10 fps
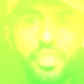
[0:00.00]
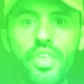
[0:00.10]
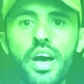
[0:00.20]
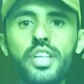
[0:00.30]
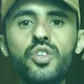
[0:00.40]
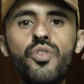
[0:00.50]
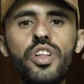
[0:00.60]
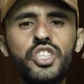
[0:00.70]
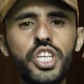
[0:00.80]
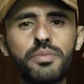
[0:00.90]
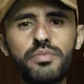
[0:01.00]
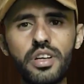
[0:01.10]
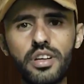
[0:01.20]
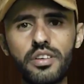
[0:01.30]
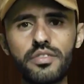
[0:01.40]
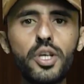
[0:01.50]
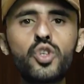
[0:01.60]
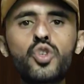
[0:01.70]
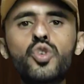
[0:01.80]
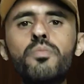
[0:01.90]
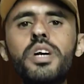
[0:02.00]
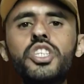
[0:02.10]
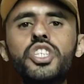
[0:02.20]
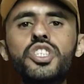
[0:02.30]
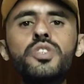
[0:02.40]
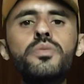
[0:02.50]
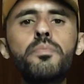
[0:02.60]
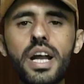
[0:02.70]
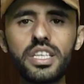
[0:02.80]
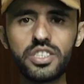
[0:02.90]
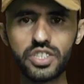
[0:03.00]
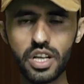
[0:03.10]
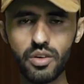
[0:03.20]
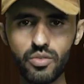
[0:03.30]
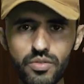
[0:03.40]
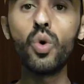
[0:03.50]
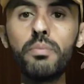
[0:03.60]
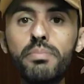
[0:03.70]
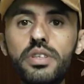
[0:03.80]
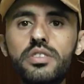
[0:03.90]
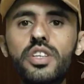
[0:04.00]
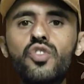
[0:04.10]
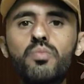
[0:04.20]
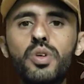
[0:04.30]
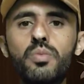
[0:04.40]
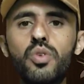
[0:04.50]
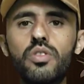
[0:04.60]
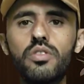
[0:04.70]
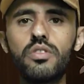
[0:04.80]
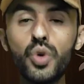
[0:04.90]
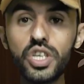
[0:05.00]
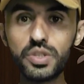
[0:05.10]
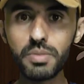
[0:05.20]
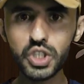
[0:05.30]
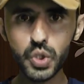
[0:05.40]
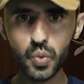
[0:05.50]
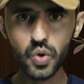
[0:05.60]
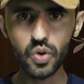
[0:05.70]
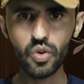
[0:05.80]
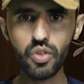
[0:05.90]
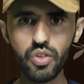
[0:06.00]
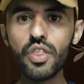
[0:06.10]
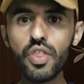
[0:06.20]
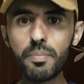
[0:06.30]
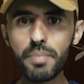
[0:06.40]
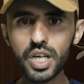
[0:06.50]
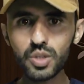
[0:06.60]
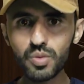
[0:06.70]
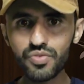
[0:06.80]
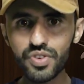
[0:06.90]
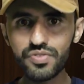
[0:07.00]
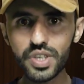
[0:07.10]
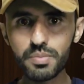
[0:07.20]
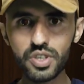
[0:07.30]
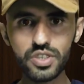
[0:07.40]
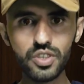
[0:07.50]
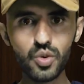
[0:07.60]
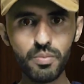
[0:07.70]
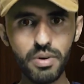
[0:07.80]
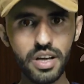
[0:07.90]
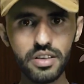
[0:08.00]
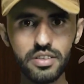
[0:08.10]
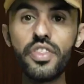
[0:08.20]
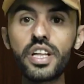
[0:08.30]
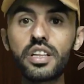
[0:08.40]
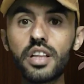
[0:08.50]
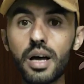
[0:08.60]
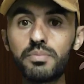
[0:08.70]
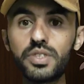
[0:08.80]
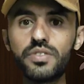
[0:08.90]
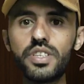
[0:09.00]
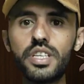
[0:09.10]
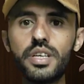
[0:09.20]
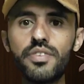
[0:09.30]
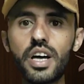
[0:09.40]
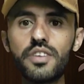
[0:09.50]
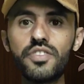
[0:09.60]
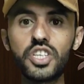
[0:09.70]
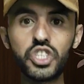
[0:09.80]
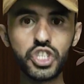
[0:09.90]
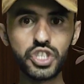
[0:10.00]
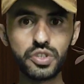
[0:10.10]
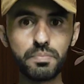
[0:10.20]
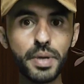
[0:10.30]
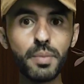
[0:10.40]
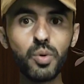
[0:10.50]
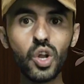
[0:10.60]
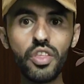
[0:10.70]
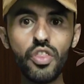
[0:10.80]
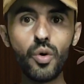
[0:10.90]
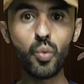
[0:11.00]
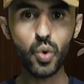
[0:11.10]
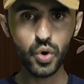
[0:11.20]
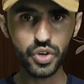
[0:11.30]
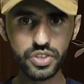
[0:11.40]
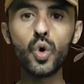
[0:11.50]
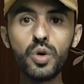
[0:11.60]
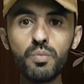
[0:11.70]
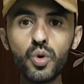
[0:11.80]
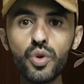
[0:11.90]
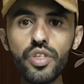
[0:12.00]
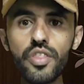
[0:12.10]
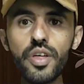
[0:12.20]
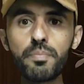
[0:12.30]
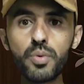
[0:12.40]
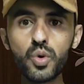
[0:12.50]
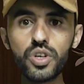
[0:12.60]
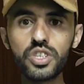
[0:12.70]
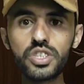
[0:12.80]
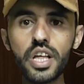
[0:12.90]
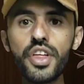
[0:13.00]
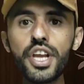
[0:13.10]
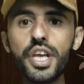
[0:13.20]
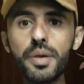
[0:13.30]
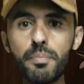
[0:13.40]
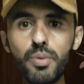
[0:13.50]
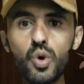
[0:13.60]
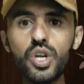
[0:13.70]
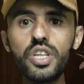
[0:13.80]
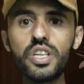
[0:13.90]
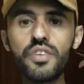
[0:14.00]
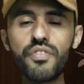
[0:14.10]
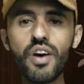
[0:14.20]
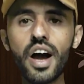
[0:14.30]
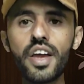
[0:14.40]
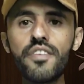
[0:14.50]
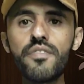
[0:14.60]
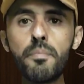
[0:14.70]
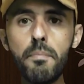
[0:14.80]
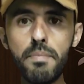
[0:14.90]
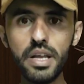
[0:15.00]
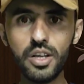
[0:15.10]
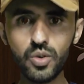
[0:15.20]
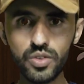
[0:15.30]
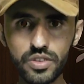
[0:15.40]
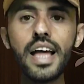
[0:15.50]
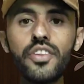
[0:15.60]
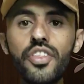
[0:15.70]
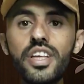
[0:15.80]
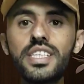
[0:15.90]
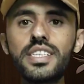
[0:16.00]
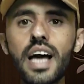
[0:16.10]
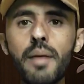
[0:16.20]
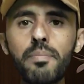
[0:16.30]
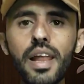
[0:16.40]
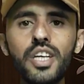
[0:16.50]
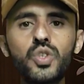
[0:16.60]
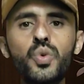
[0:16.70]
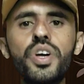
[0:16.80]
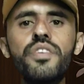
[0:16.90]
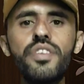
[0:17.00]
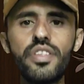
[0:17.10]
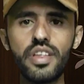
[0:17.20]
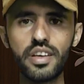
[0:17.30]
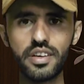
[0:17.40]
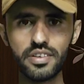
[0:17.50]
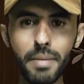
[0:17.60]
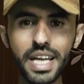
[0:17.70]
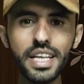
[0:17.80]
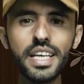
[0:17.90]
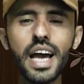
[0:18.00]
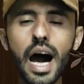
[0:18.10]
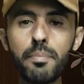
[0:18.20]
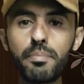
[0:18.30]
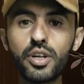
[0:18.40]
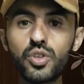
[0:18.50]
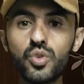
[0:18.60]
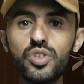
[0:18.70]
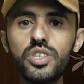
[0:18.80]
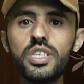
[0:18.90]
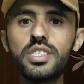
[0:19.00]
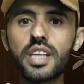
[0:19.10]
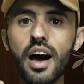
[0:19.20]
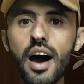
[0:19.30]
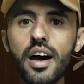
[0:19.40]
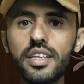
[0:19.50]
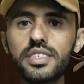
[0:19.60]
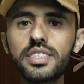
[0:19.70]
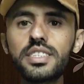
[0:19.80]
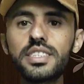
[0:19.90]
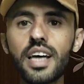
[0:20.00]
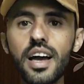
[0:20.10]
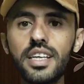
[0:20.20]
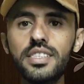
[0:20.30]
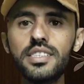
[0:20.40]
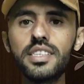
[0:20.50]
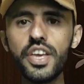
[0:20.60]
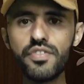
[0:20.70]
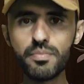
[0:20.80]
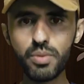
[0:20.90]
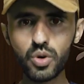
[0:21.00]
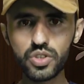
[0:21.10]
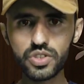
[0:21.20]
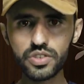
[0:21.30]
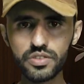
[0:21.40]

At the end of the chapter, Peterson mentions prices low. 1% of people own as much wealth as the bottom of 50% combined. The top 75 richest people in the world own more than the poorest 30.5%. value. And this applies to everything: money, opportunities, arts, science, even books.